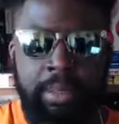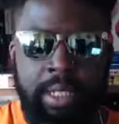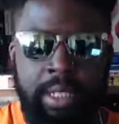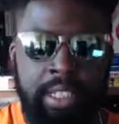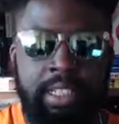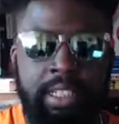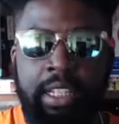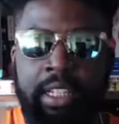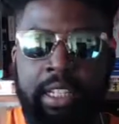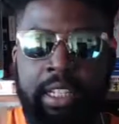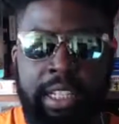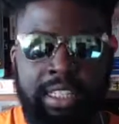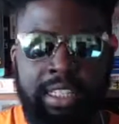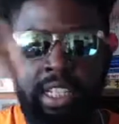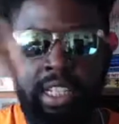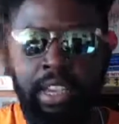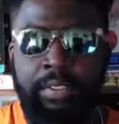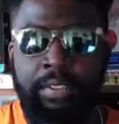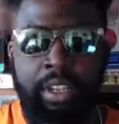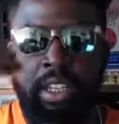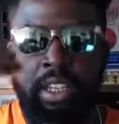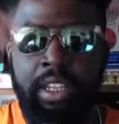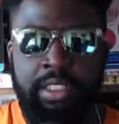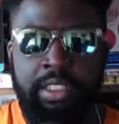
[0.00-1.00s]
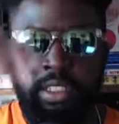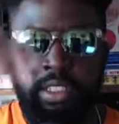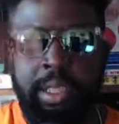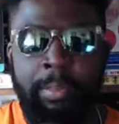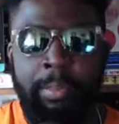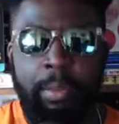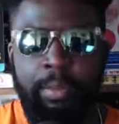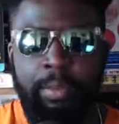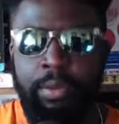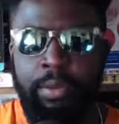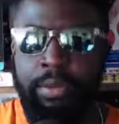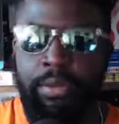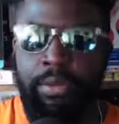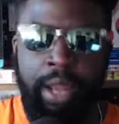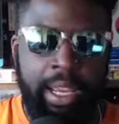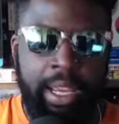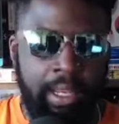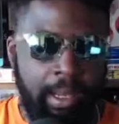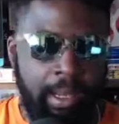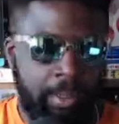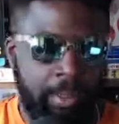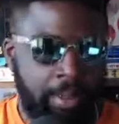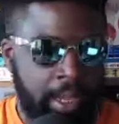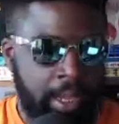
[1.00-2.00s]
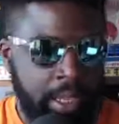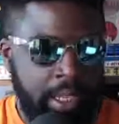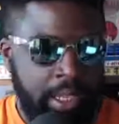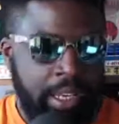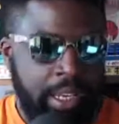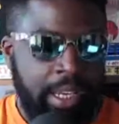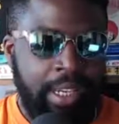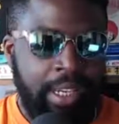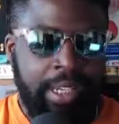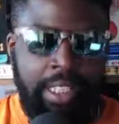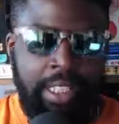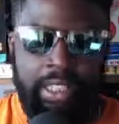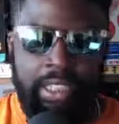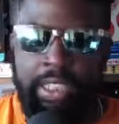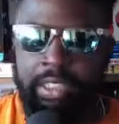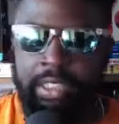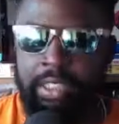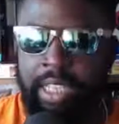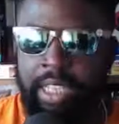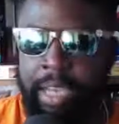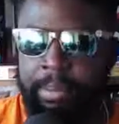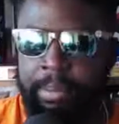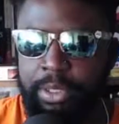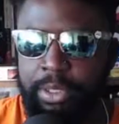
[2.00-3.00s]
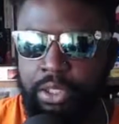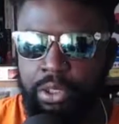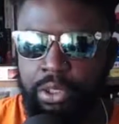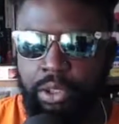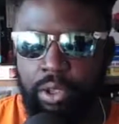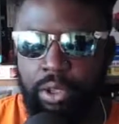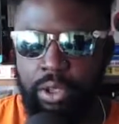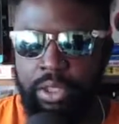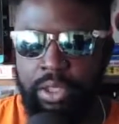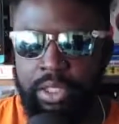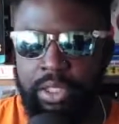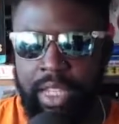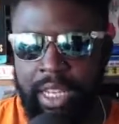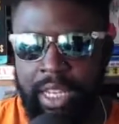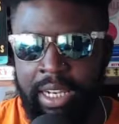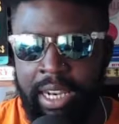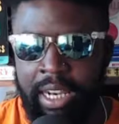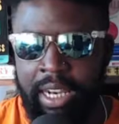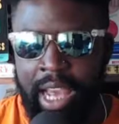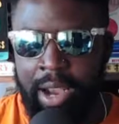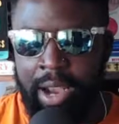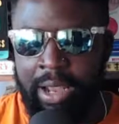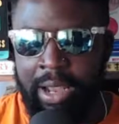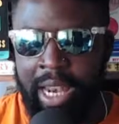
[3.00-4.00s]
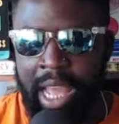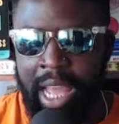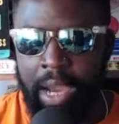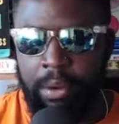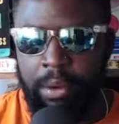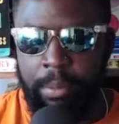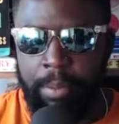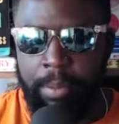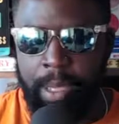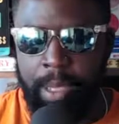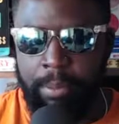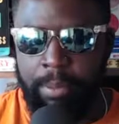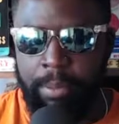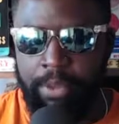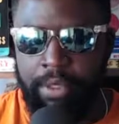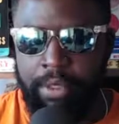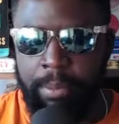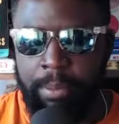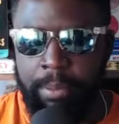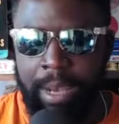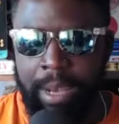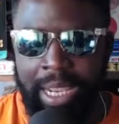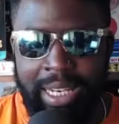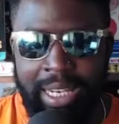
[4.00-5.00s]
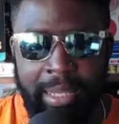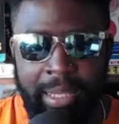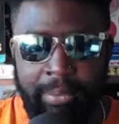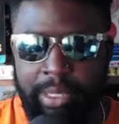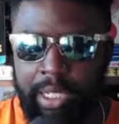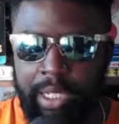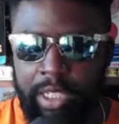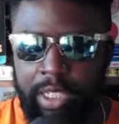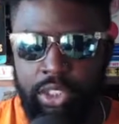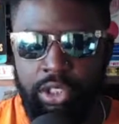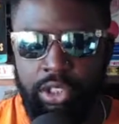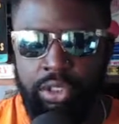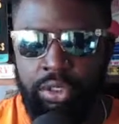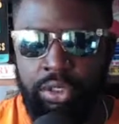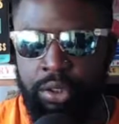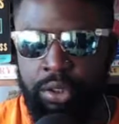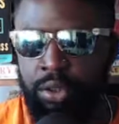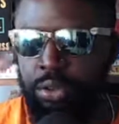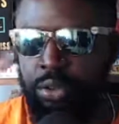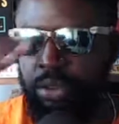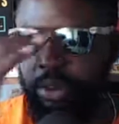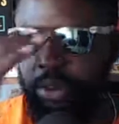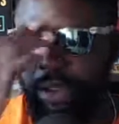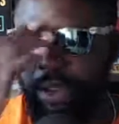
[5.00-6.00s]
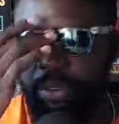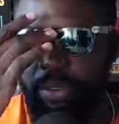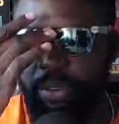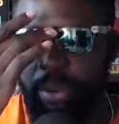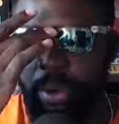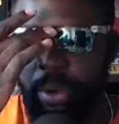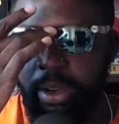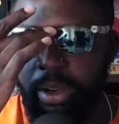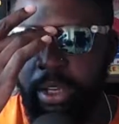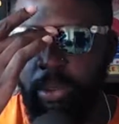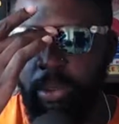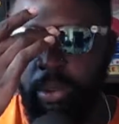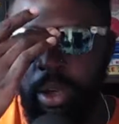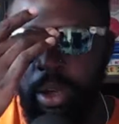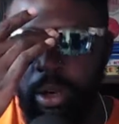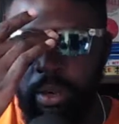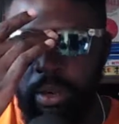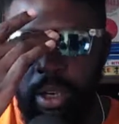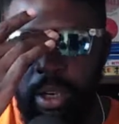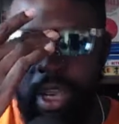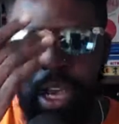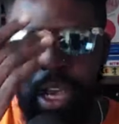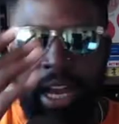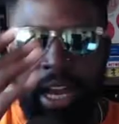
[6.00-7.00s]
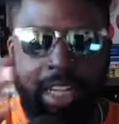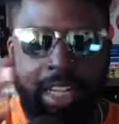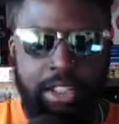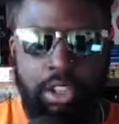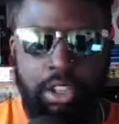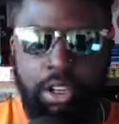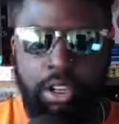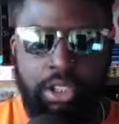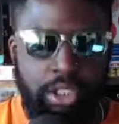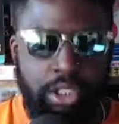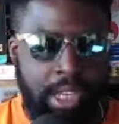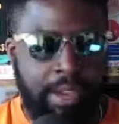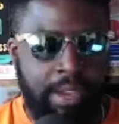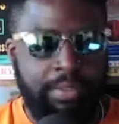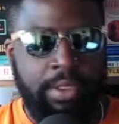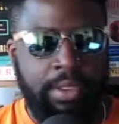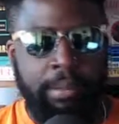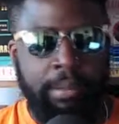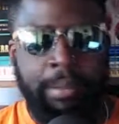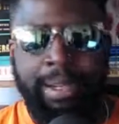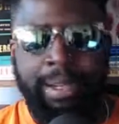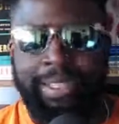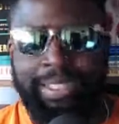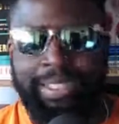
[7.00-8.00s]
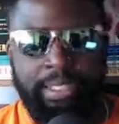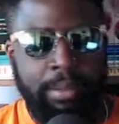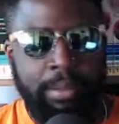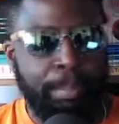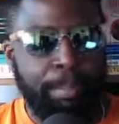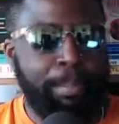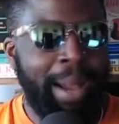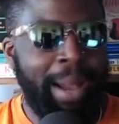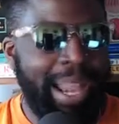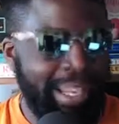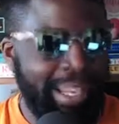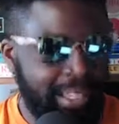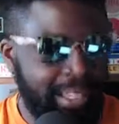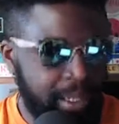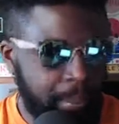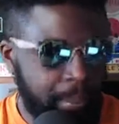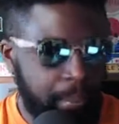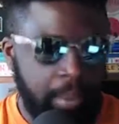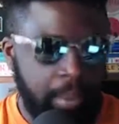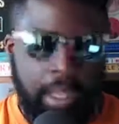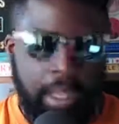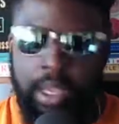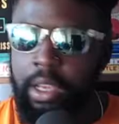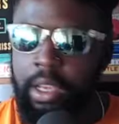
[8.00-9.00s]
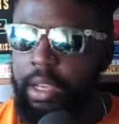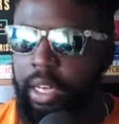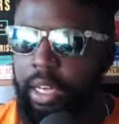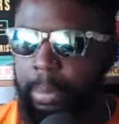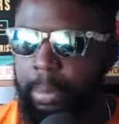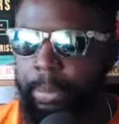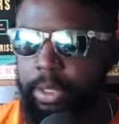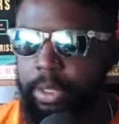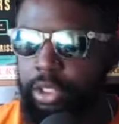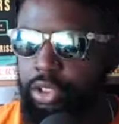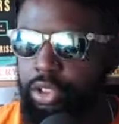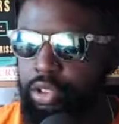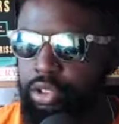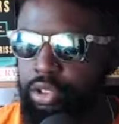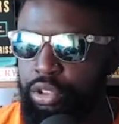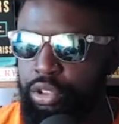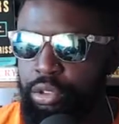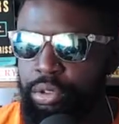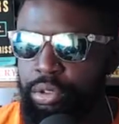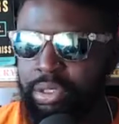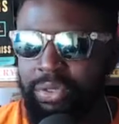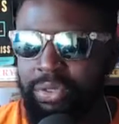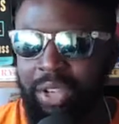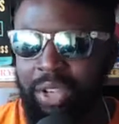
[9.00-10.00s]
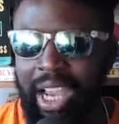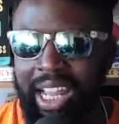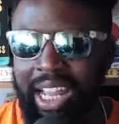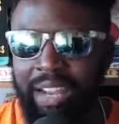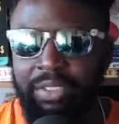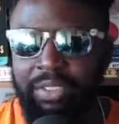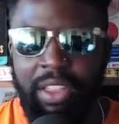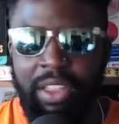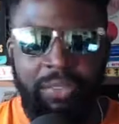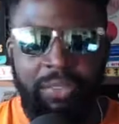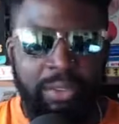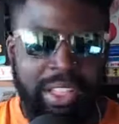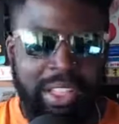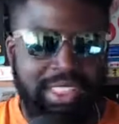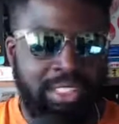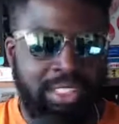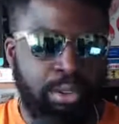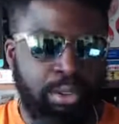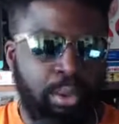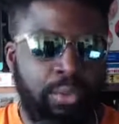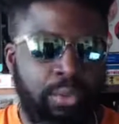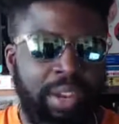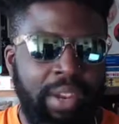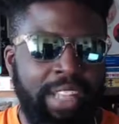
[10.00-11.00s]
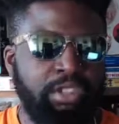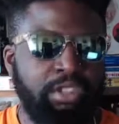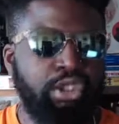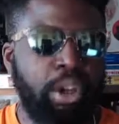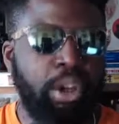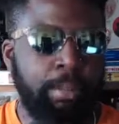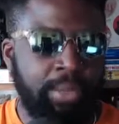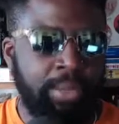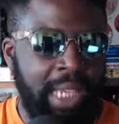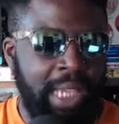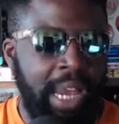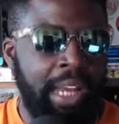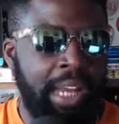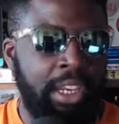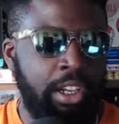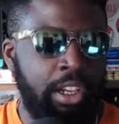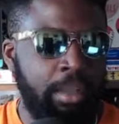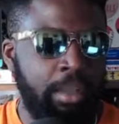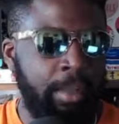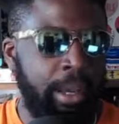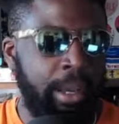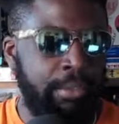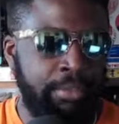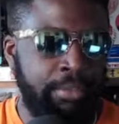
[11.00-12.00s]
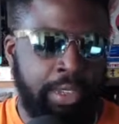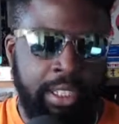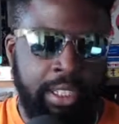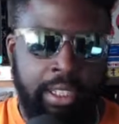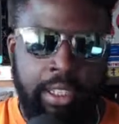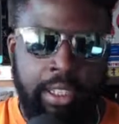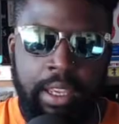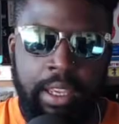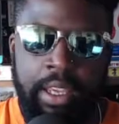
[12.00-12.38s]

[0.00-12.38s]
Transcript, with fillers: Uh, there's kind of a, step up from Flight Club, right? These consignment stores that are now allowing people to buy limited edition shoes wherever you are in the world, as long as you have the money to buy them. Limited edition shoes have kind of it's sort of like topped out a little bit. I think,